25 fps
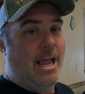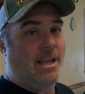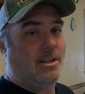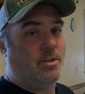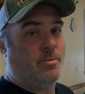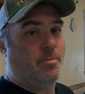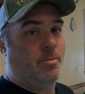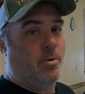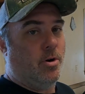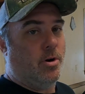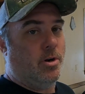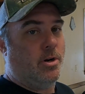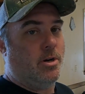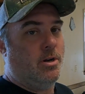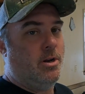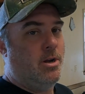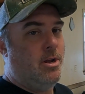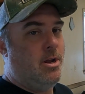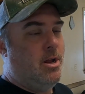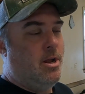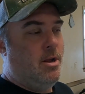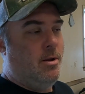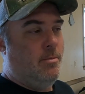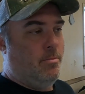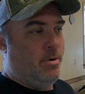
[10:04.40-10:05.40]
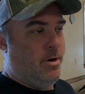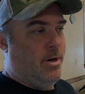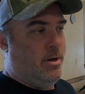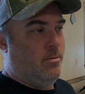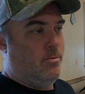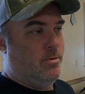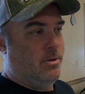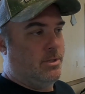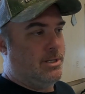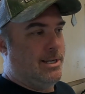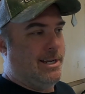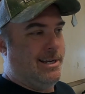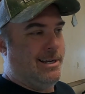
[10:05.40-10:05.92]
it had spark, but
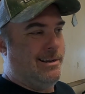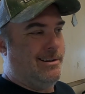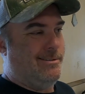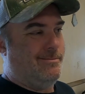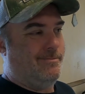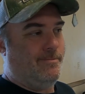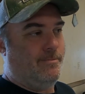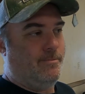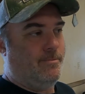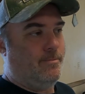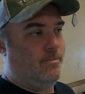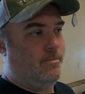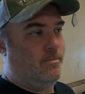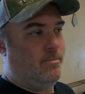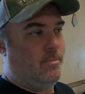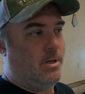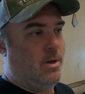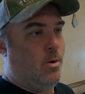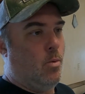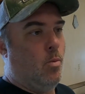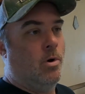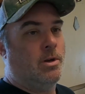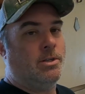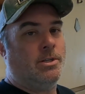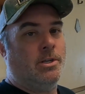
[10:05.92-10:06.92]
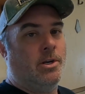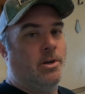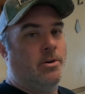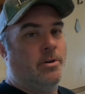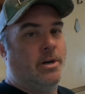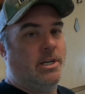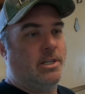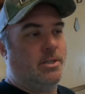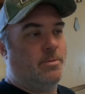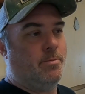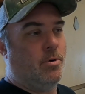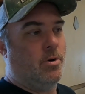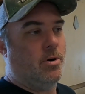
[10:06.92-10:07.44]
it was like, it wasn't
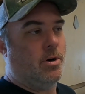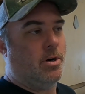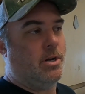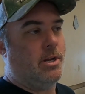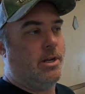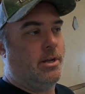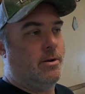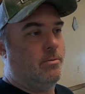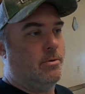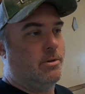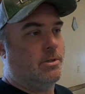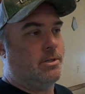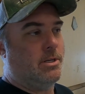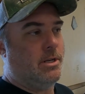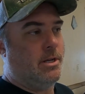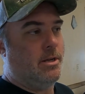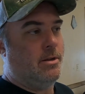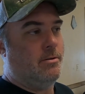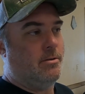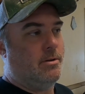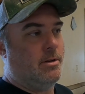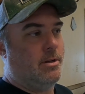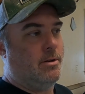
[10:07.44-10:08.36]
great spark. It was